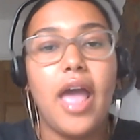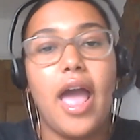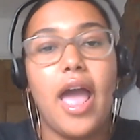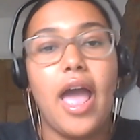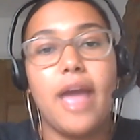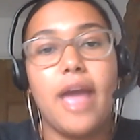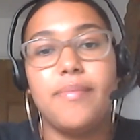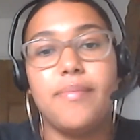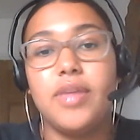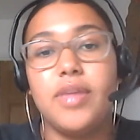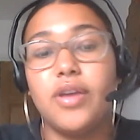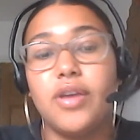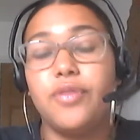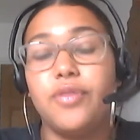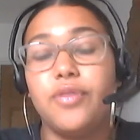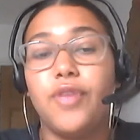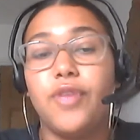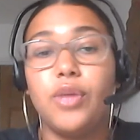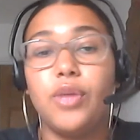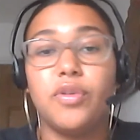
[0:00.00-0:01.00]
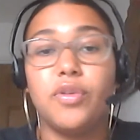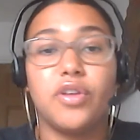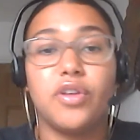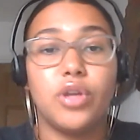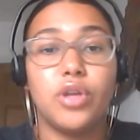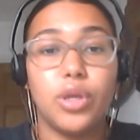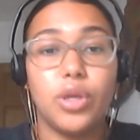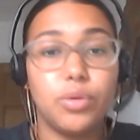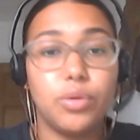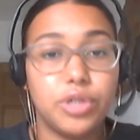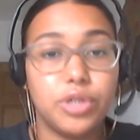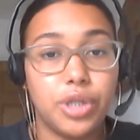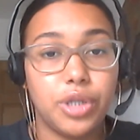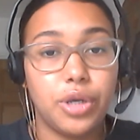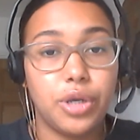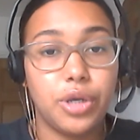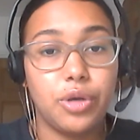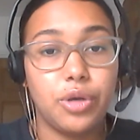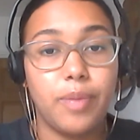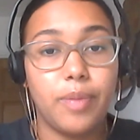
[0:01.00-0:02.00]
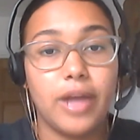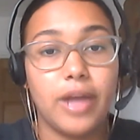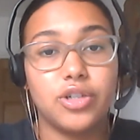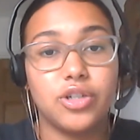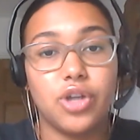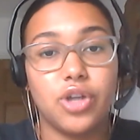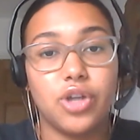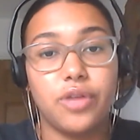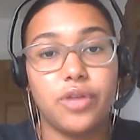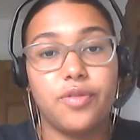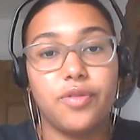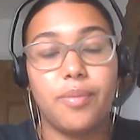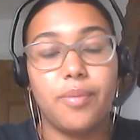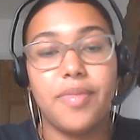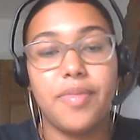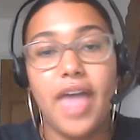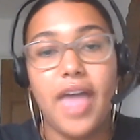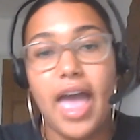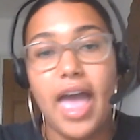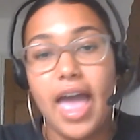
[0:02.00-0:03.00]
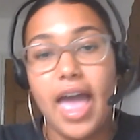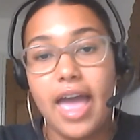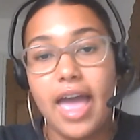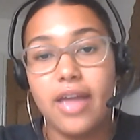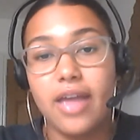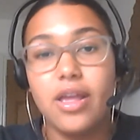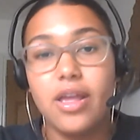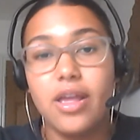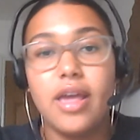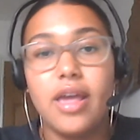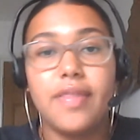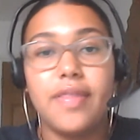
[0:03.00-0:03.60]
You can follow us on YouTube and join from there.